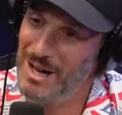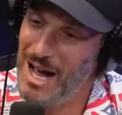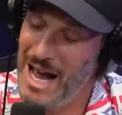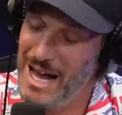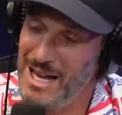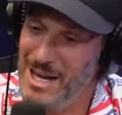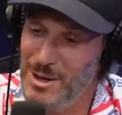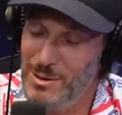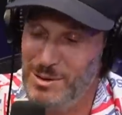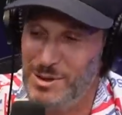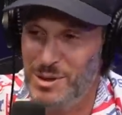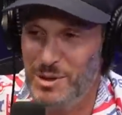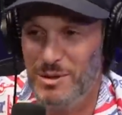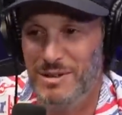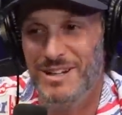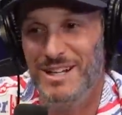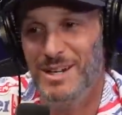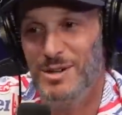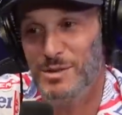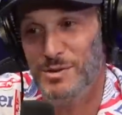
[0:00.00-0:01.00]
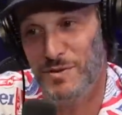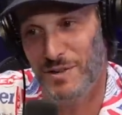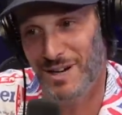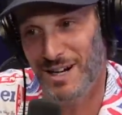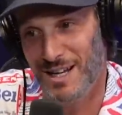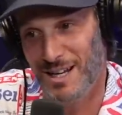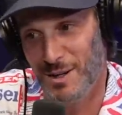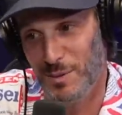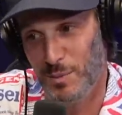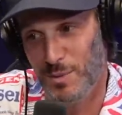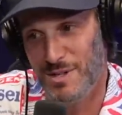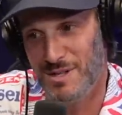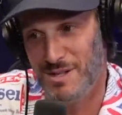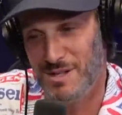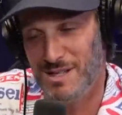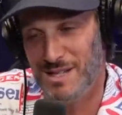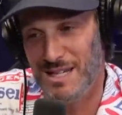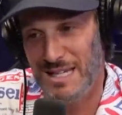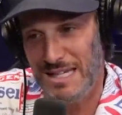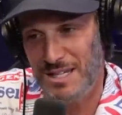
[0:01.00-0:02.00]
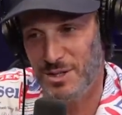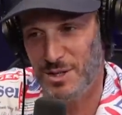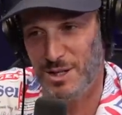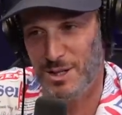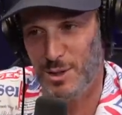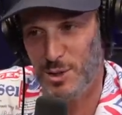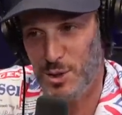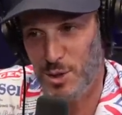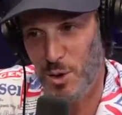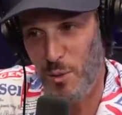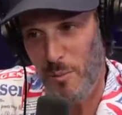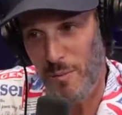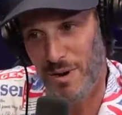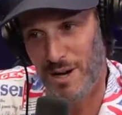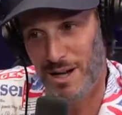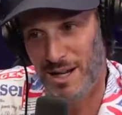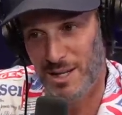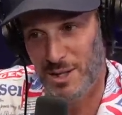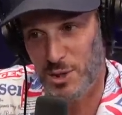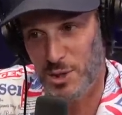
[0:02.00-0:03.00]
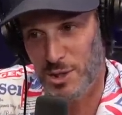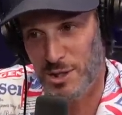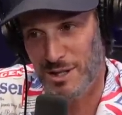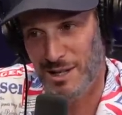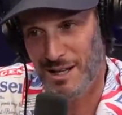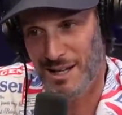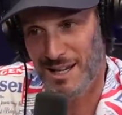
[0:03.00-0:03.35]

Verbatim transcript: I, you know it's you know it's funny. We hmm. see each other so much.